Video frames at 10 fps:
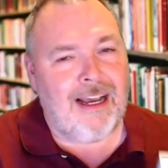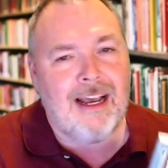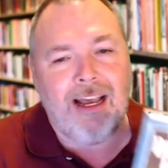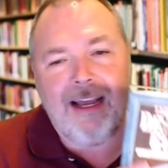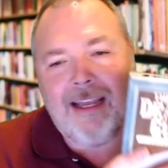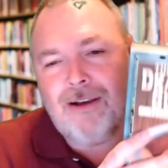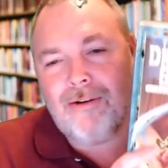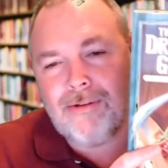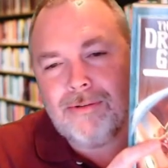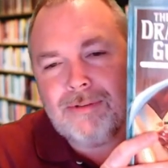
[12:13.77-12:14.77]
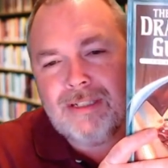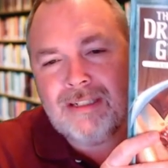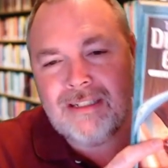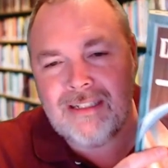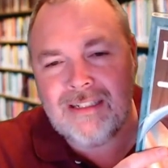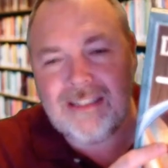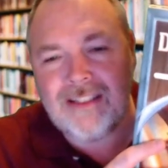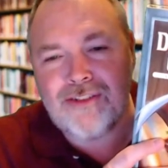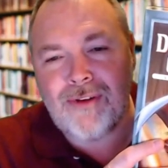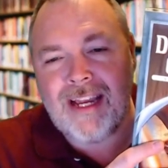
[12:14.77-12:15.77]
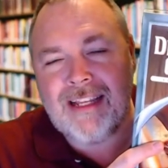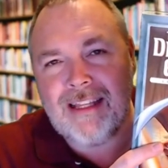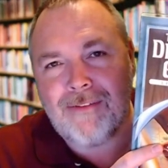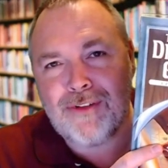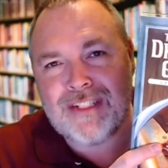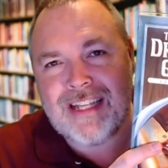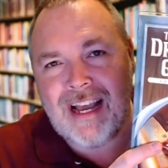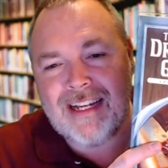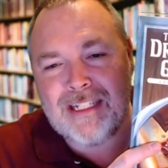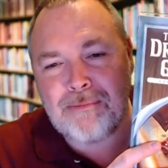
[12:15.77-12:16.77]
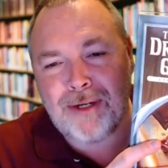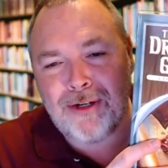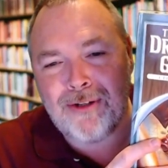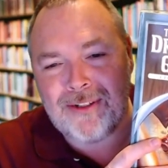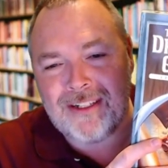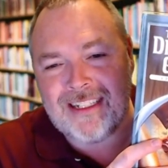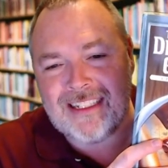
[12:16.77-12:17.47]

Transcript: I own the Dragon Lover's Guide to Pern,